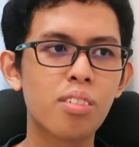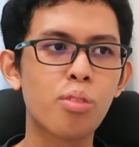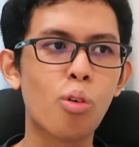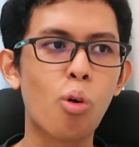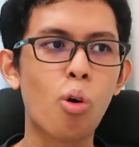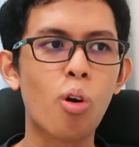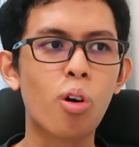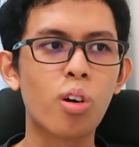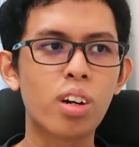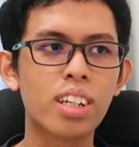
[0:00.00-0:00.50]

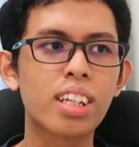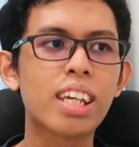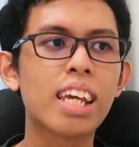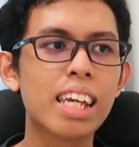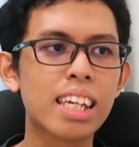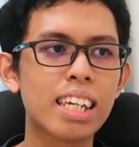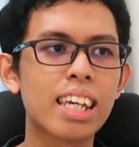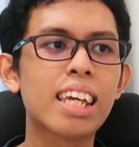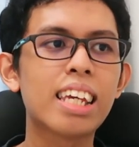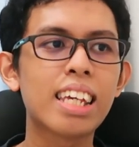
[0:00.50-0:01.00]
for
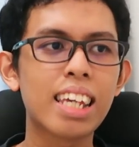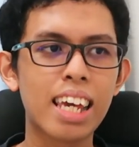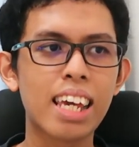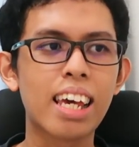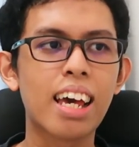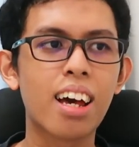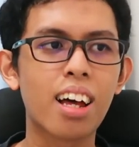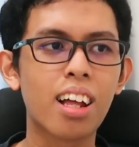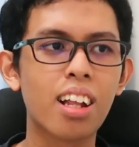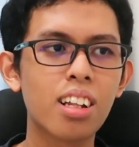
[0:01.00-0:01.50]

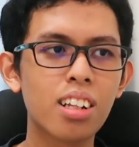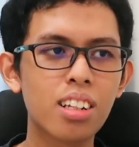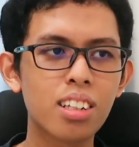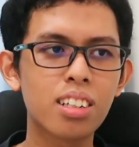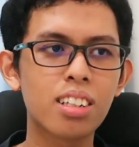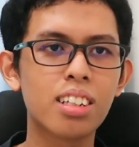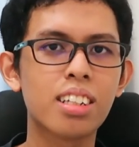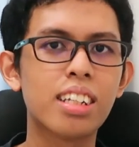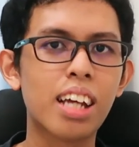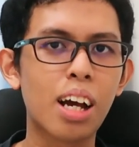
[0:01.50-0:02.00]

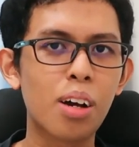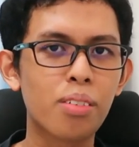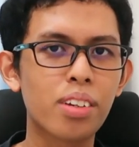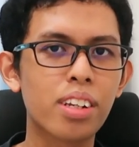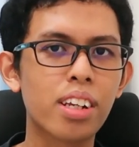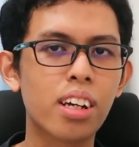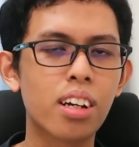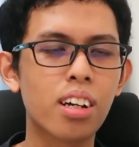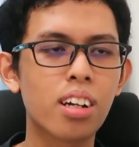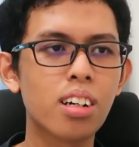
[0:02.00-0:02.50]
KKKL
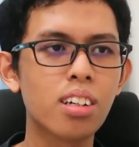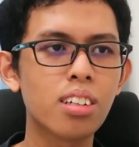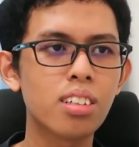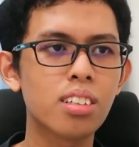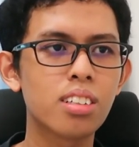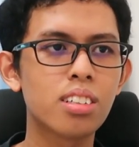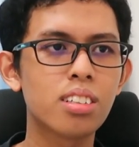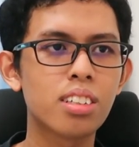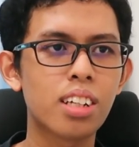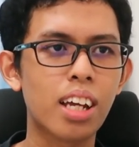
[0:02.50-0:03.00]
down there